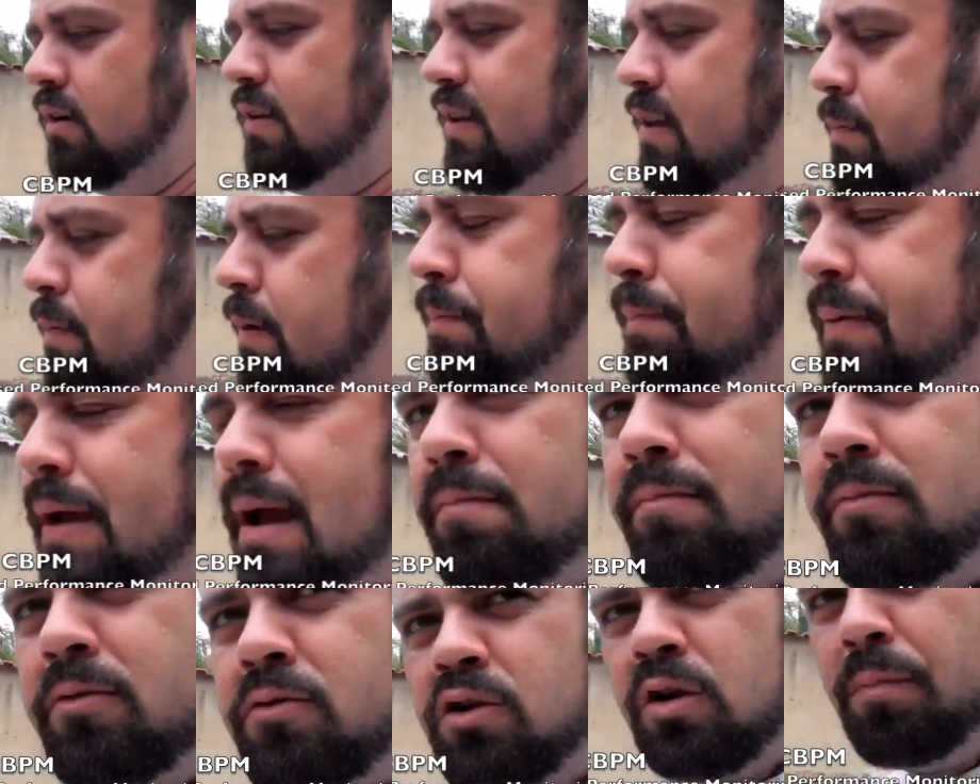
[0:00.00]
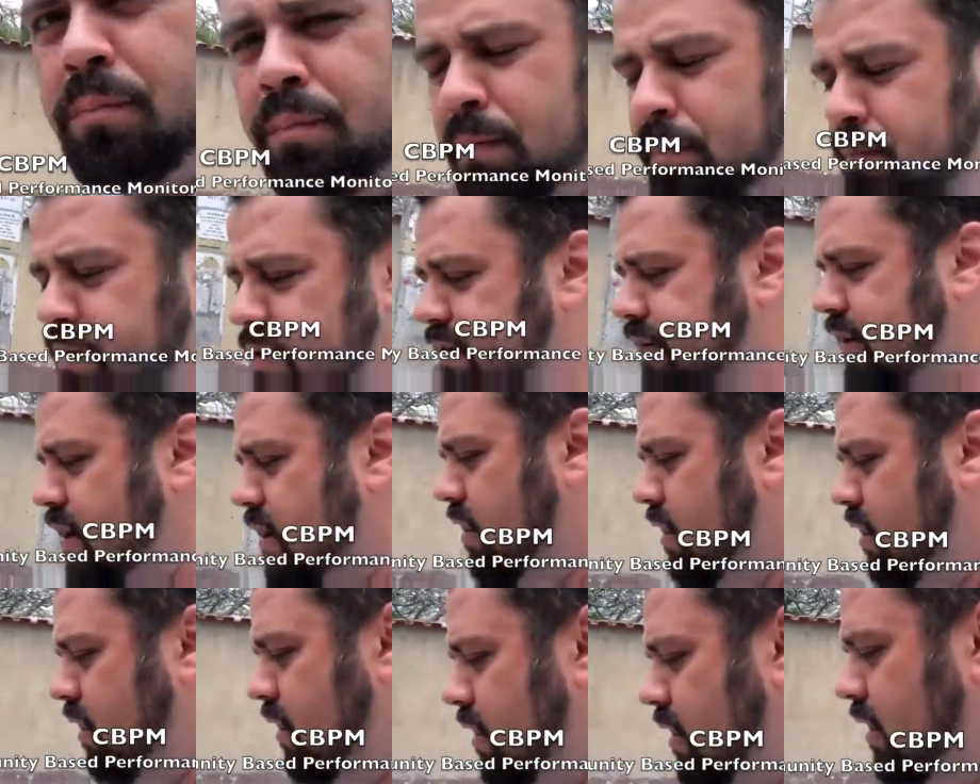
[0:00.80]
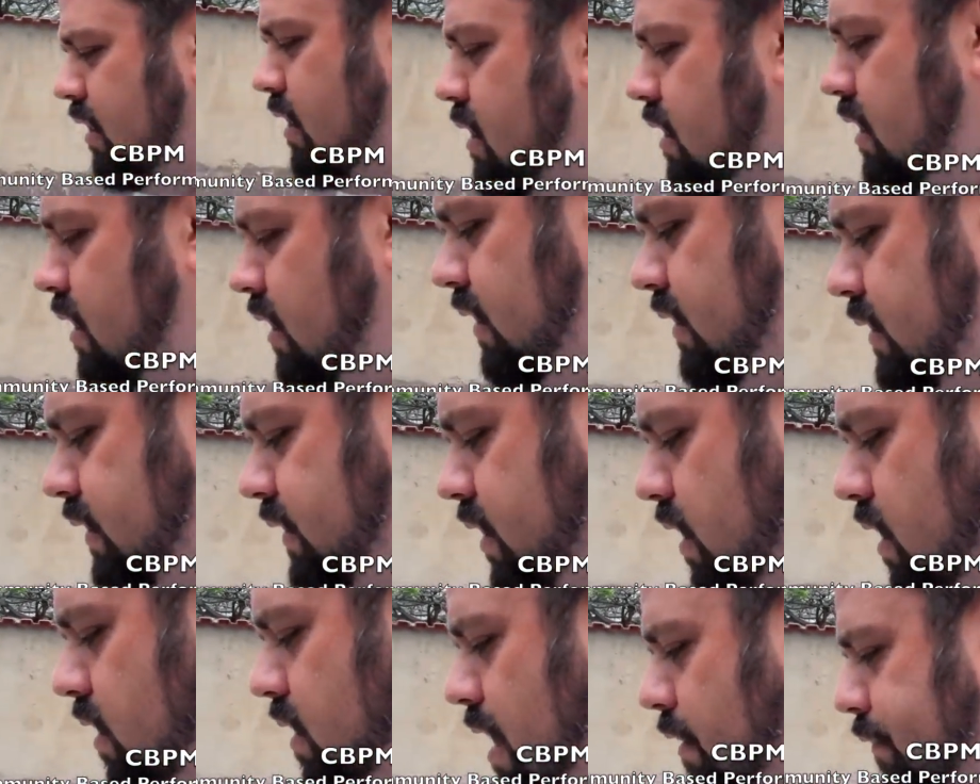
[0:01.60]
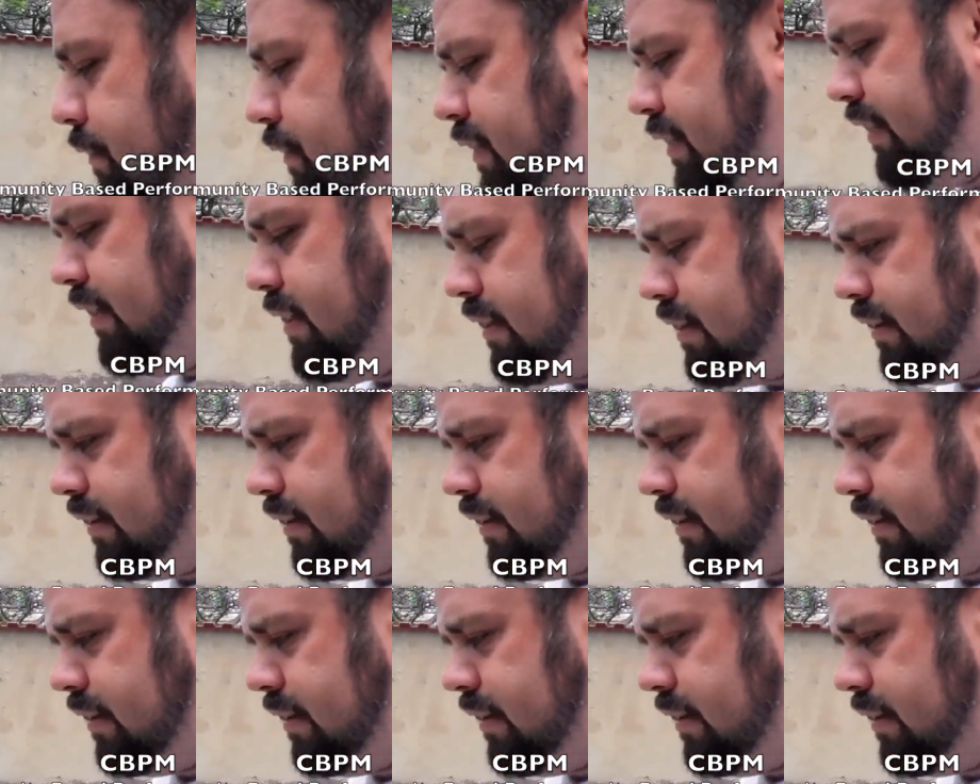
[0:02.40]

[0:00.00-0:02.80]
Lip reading: CBPM group in Brazil. So after